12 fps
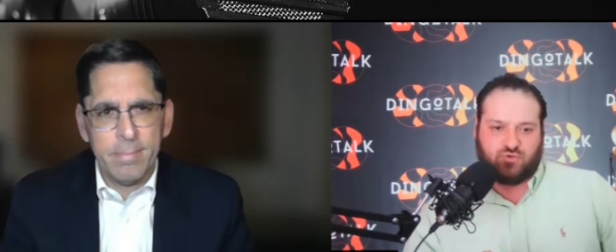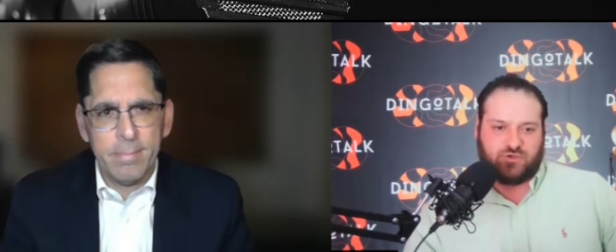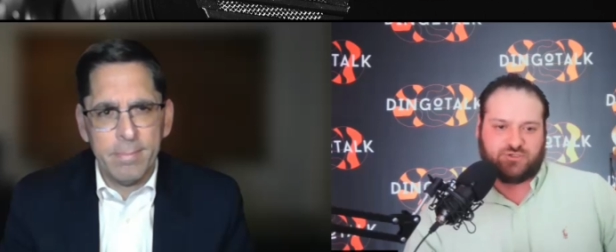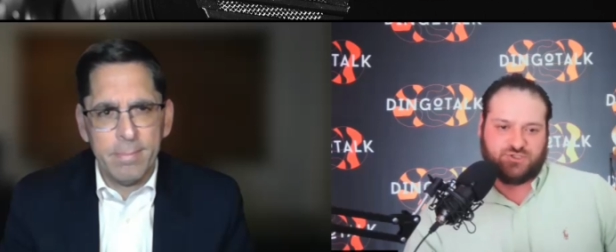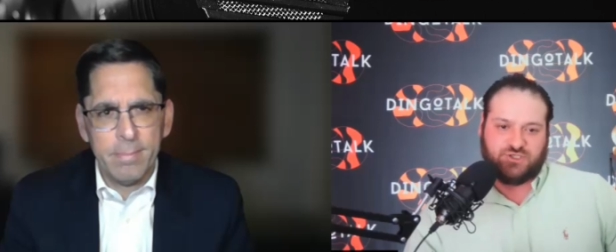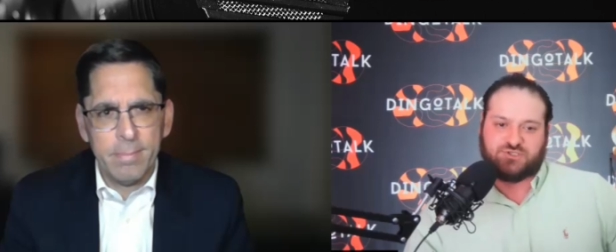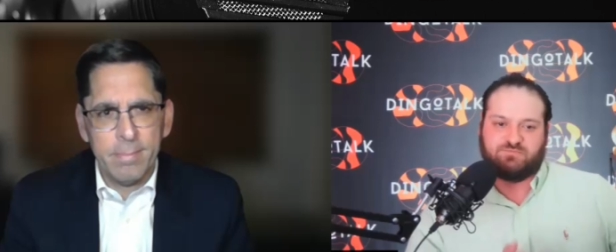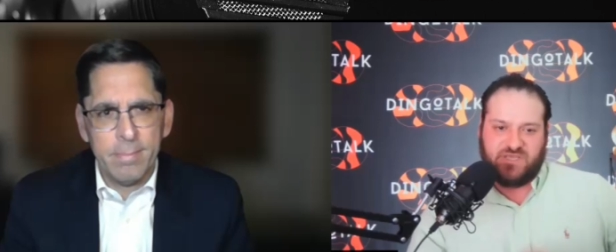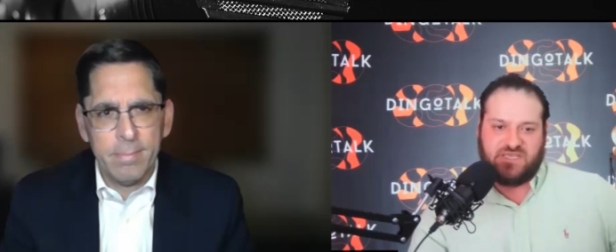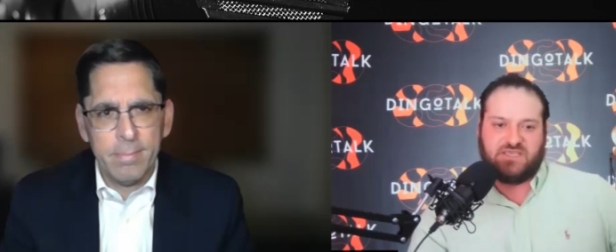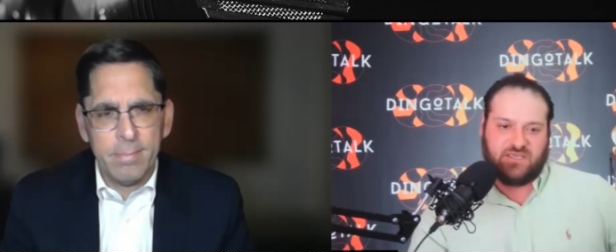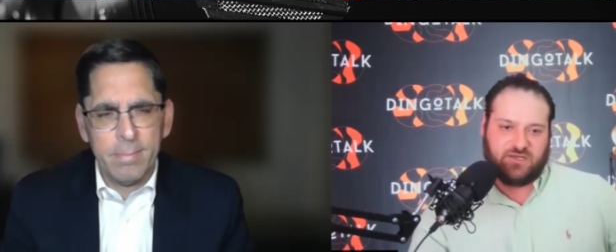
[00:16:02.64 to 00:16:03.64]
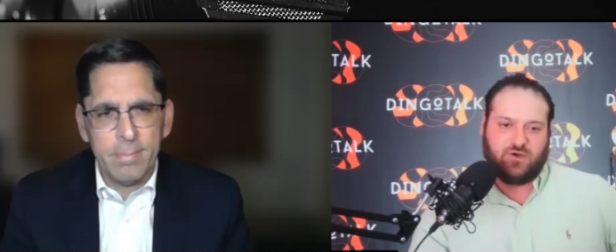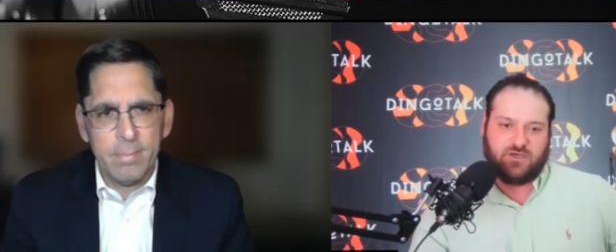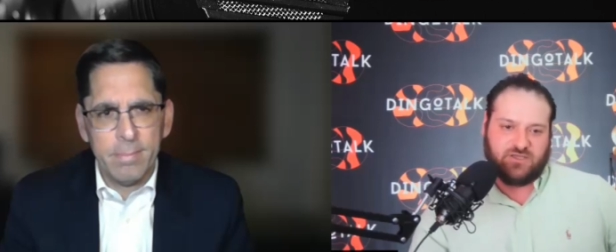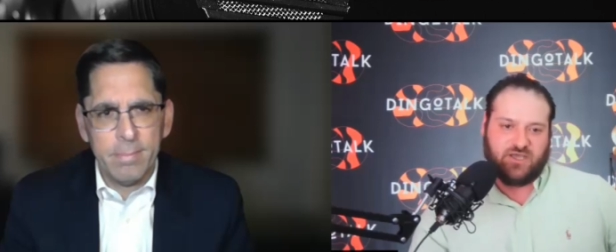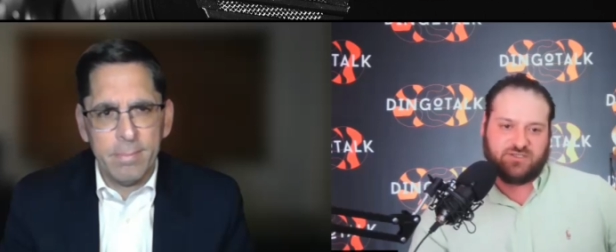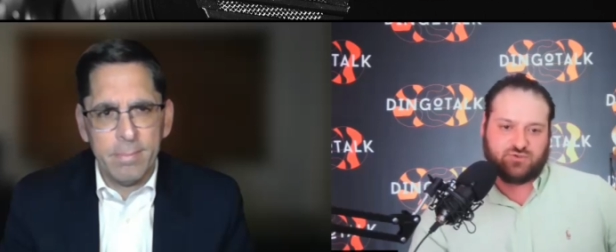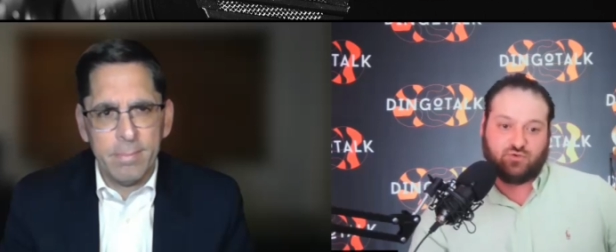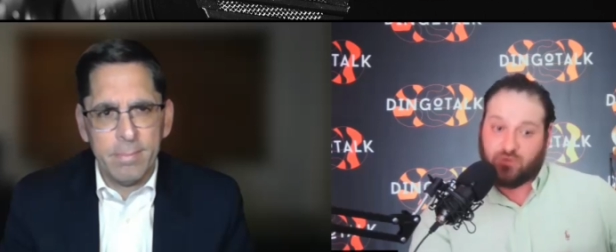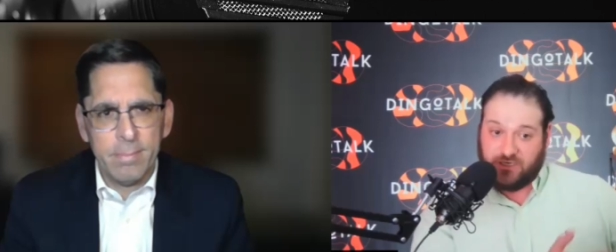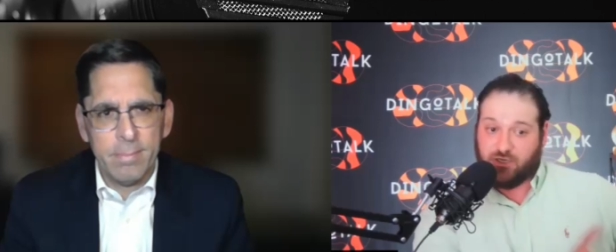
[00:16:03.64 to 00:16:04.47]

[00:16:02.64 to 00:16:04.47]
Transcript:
Speaker 1: towards just being an online school?